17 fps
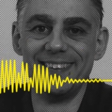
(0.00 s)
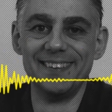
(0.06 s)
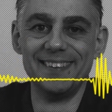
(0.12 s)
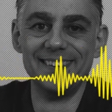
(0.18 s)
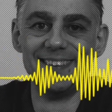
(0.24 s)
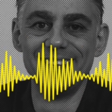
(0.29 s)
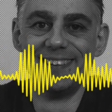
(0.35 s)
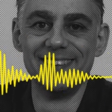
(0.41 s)

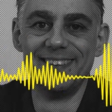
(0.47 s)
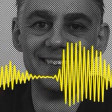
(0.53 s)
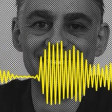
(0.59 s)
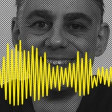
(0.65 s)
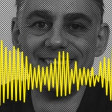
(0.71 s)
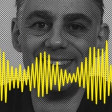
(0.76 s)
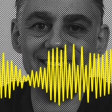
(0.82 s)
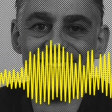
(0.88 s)
because the
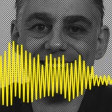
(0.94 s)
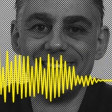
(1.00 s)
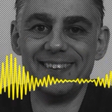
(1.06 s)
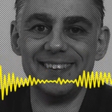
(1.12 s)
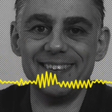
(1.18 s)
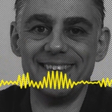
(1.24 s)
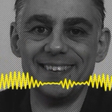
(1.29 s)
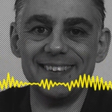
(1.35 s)
Spiel des
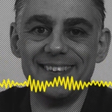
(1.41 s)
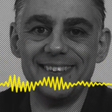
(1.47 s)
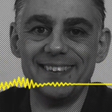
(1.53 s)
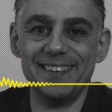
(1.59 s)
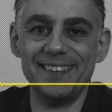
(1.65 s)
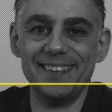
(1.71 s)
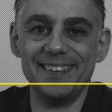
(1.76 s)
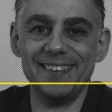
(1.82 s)
Jahres
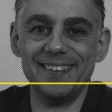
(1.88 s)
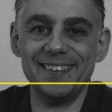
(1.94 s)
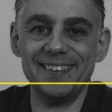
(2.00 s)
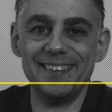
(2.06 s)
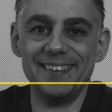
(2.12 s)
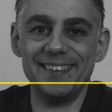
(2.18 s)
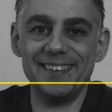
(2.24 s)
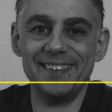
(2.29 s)
committee
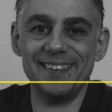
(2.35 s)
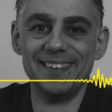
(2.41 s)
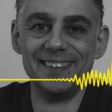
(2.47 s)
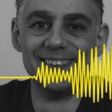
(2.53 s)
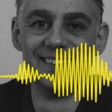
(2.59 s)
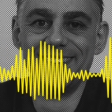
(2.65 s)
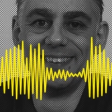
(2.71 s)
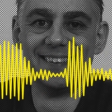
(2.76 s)

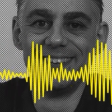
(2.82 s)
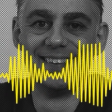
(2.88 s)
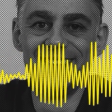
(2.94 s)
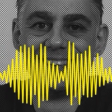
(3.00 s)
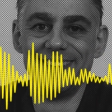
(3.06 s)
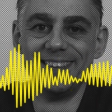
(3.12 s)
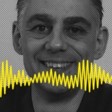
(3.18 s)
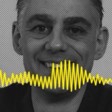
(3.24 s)
for those people
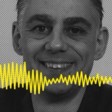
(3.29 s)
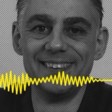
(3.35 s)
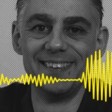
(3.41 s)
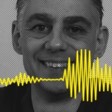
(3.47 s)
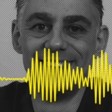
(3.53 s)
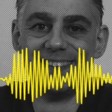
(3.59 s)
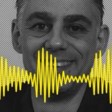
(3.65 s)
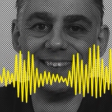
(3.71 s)
who don't know, the
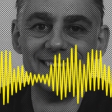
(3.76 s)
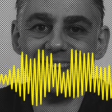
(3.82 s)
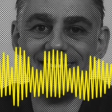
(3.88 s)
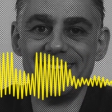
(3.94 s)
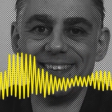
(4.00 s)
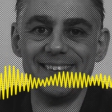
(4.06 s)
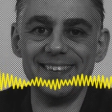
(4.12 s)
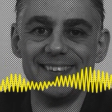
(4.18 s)
Spiel des
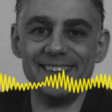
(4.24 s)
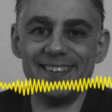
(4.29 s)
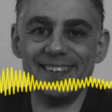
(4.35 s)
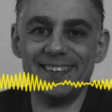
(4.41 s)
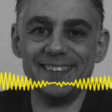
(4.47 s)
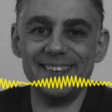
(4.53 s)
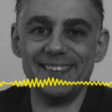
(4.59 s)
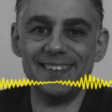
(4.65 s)
Jahres is
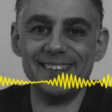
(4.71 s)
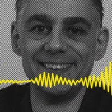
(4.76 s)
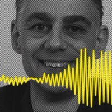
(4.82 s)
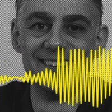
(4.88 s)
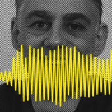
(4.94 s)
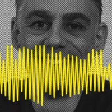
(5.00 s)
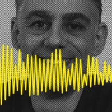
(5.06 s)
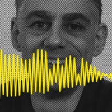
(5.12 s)
the
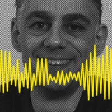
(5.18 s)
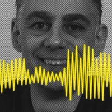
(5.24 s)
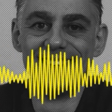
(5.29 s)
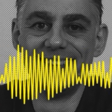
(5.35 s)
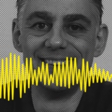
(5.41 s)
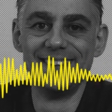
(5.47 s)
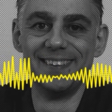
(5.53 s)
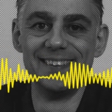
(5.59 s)
German
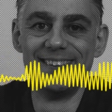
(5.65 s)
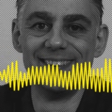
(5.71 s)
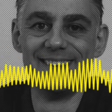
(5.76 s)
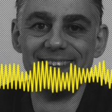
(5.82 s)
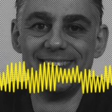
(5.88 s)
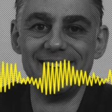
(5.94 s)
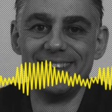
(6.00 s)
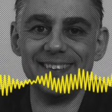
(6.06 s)
Game of the
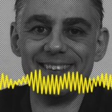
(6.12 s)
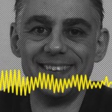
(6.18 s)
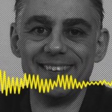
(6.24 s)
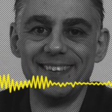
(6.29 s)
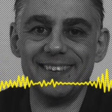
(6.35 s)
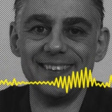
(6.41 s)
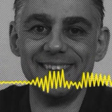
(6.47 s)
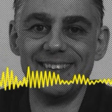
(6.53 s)
Year
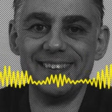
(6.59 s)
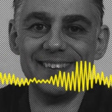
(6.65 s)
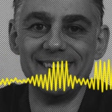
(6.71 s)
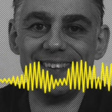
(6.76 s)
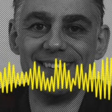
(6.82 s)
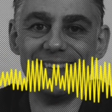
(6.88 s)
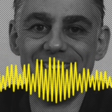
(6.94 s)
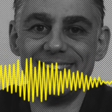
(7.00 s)
award.
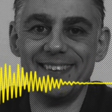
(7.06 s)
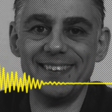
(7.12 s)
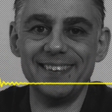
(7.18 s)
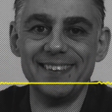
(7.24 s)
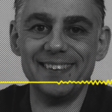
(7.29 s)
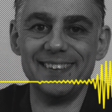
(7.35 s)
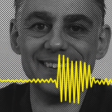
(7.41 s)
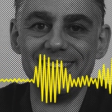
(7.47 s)
In our
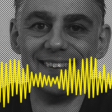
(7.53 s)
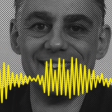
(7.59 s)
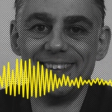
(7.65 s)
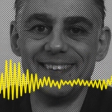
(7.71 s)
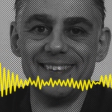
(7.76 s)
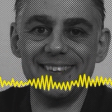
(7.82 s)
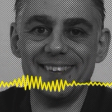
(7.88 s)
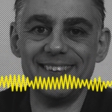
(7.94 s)

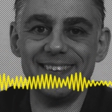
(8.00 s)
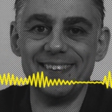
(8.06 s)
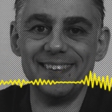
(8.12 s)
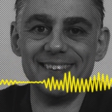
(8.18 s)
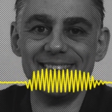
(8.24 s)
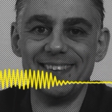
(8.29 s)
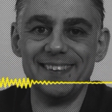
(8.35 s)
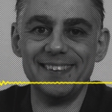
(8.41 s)
hobby or
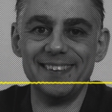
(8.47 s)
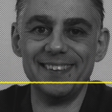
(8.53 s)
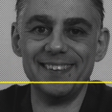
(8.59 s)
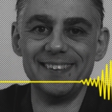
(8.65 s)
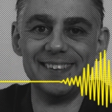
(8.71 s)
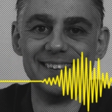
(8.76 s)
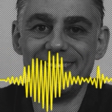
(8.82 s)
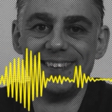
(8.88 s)
industry
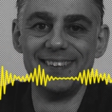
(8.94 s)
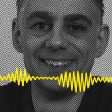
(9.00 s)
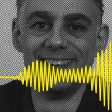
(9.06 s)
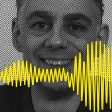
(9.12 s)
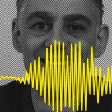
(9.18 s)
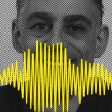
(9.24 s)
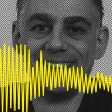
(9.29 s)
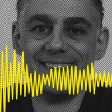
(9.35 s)
of
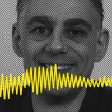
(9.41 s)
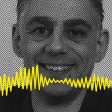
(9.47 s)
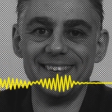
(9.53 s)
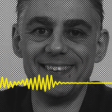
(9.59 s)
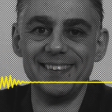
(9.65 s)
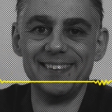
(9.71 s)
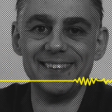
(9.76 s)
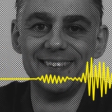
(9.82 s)

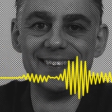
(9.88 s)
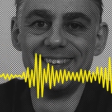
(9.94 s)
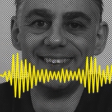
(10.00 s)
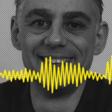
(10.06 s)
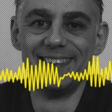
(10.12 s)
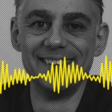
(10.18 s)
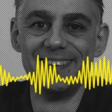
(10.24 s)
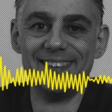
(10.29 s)
awards,
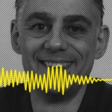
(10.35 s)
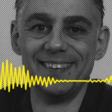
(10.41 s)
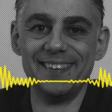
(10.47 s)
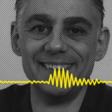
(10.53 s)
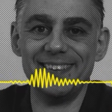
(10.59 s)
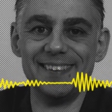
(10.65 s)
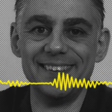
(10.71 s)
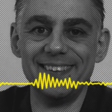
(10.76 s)
this is the most
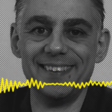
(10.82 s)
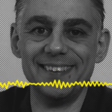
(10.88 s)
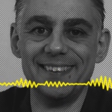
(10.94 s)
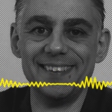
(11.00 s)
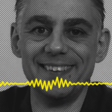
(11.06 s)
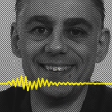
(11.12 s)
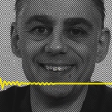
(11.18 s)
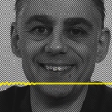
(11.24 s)

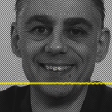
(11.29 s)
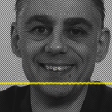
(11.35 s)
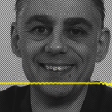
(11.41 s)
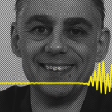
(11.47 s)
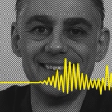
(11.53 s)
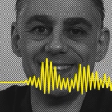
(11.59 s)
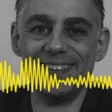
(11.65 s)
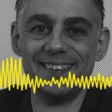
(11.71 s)
prestigious one.
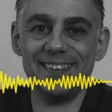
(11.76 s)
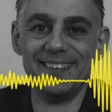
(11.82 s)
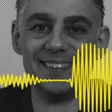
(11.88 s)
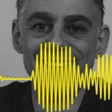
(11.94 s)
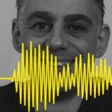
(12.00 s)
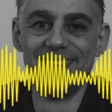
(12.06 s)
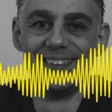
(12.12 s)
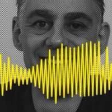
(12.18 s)
Now, the
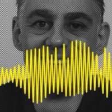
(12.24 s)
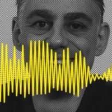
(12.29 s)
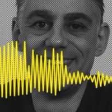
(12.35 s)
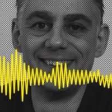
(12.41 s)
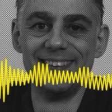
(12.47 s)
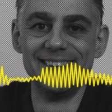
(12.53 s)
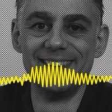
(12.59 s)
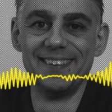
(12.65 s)
Spiel des
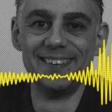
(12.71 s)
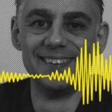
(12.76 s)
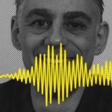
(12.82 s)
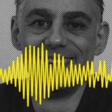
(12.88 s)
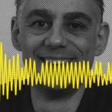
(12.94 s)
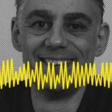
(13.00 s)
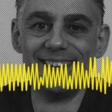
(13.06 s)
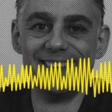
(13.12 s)
Jahres award
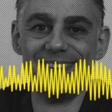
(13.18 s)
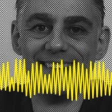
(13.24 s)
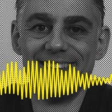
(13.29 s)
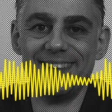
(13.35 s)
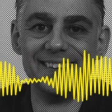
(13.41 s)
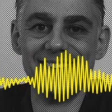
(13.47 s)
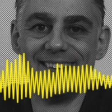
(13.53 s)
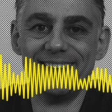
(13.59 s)

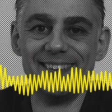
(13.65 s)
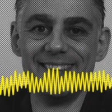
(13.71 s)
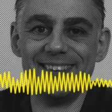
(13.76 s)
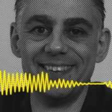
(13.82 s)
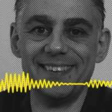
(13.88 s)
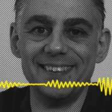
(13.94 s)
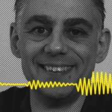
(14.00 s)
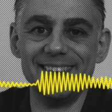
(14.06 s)
generally
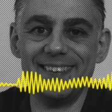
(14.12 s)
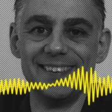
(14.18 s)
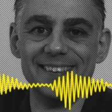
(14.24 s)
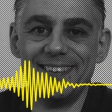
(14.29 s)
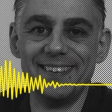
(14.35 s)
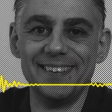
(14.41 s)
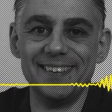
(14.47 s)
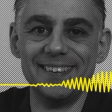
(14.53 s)
goes to
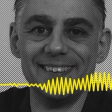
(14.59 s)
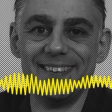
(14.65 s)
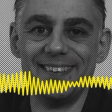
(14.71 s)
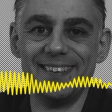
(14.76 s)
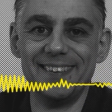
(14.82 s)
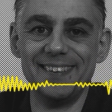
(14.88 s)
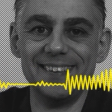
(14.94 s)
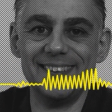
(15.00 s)
what
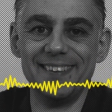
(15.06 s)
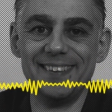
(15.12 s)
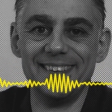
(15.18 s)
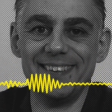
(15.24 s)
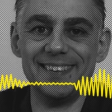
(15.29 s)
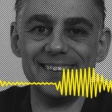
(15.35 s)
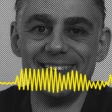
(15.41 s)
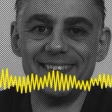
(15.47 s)
the
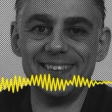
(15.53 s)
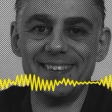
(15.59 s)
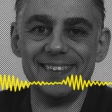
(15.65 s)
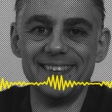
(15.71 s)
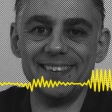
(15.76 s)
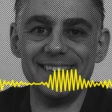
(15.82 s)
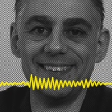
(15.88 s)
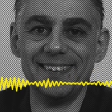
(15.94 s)
committee feel is
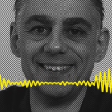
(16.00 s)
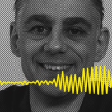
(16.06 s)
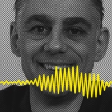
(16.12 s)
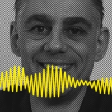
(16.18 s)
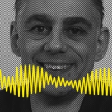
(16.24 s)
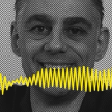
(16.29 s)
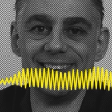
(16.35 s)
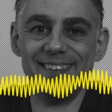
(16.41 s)
the best
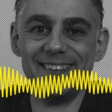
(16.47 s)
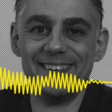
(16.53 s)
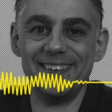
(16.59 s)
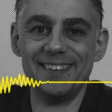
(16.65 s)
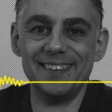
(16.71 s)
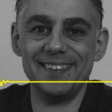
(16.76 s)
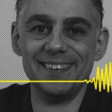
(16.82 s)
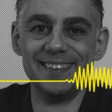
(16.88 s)

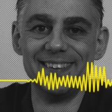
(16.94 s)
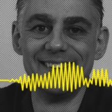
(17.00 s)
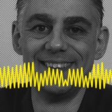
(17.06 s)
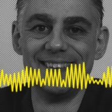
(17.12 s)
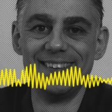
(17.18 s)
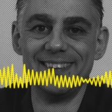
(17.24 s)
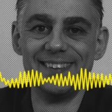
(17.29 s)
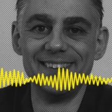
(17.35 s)
overall
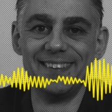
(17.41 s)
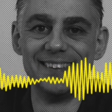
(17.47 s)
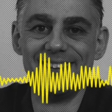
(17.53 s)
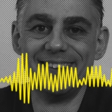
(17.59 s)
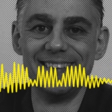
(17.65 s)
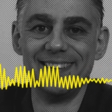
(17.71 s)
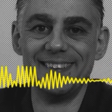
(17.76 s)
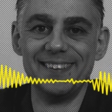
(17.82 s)
game, and it is
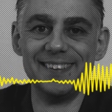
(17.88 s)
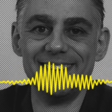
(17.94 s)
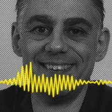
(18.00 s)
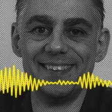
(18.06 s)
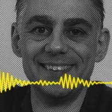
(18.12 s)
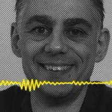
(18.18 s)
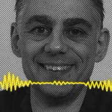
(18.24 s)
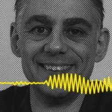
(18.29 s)
very much
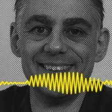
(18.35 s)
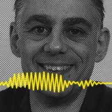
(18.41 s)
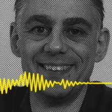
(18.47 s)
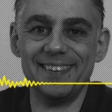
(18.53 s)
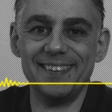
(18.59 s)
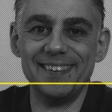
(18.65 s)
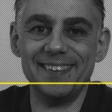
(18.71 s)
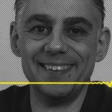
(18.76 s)
weighted
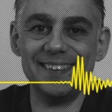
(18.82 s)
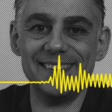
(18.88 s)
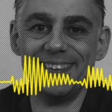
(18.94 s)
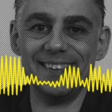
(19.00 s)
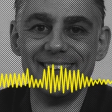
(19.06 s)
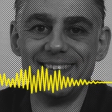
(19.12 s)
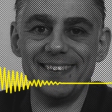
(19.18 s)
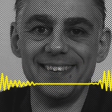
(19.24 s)
towards
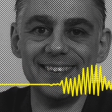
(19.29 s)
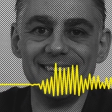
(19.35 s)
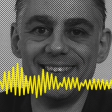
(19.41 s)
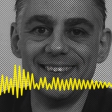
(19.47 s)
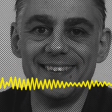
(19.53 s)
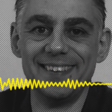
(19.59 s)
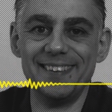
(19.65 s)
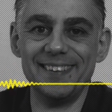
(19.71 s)
family
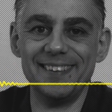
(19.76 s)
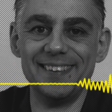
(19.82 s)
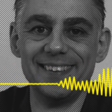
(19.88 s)
games.